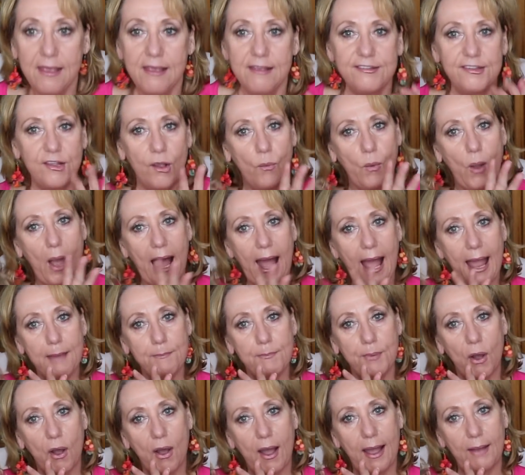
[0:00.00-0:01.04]
so I
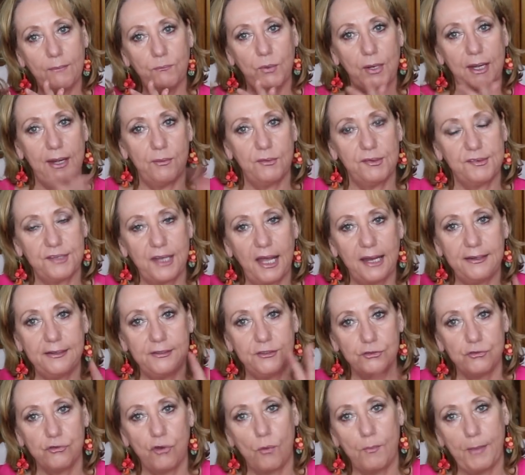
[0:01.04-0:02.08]
bought, when I was
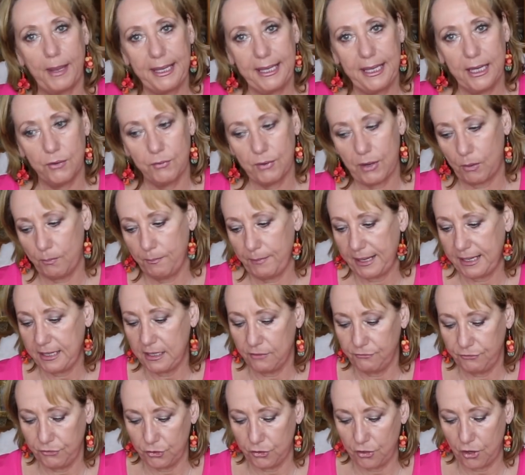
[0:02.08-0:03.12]
starting to grow my hair out,
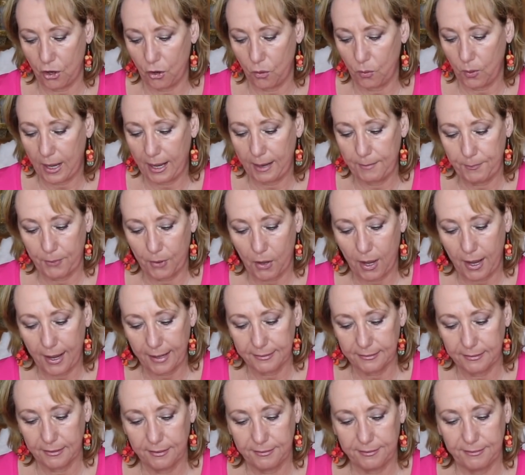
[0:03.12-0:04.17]
many of you know I
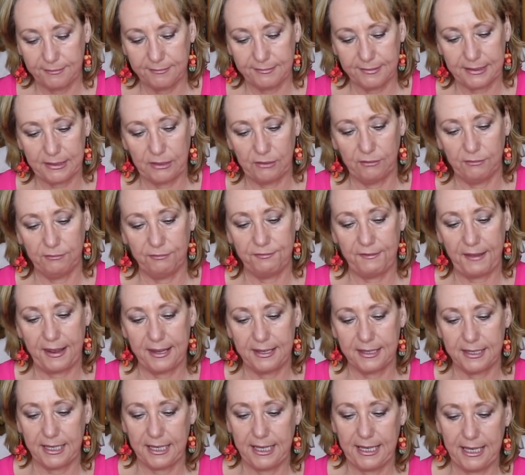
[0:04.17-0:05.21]
bought these little
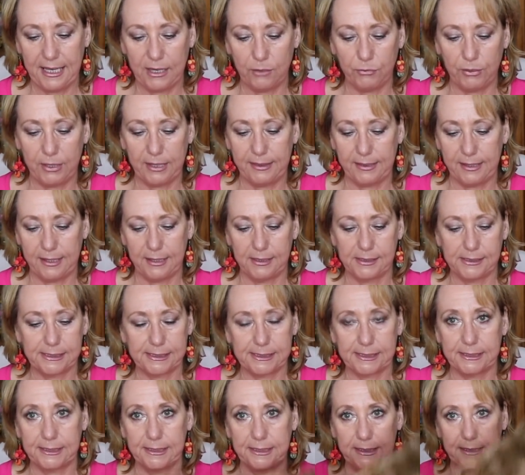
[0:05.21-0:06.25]
fake hairy
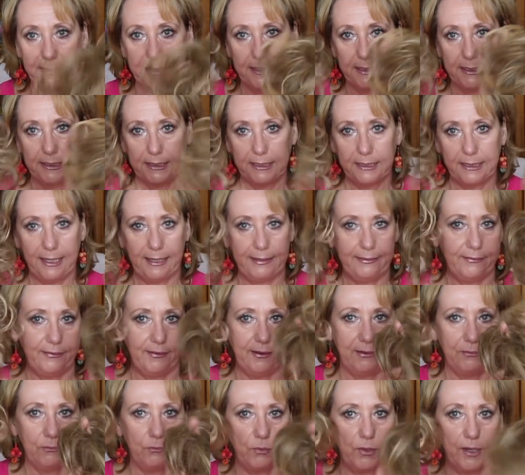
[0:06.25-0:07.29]
things. I don't
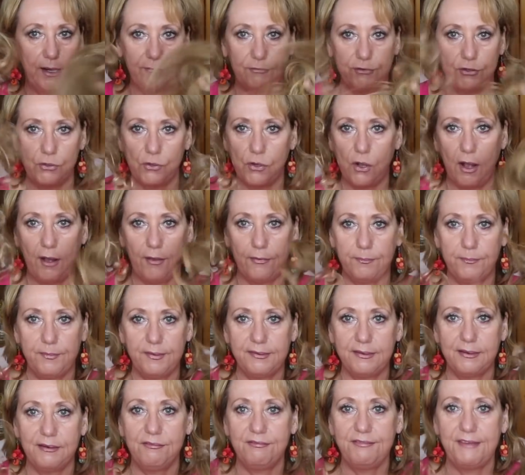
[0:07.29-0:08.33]
know, whatever you call them,
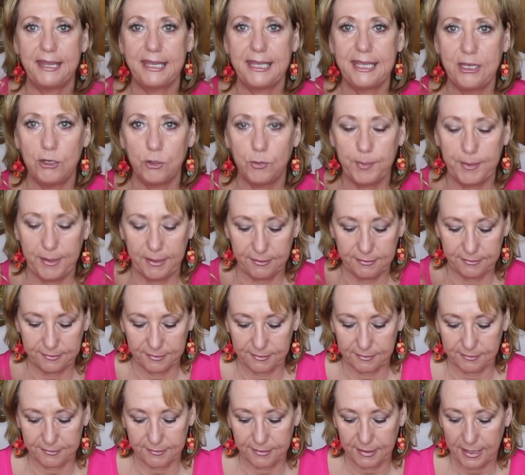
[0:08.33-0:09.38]
these little fake hair
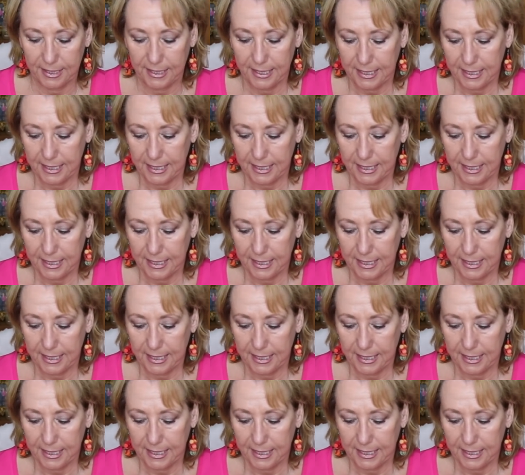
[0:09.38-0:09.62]
pieces.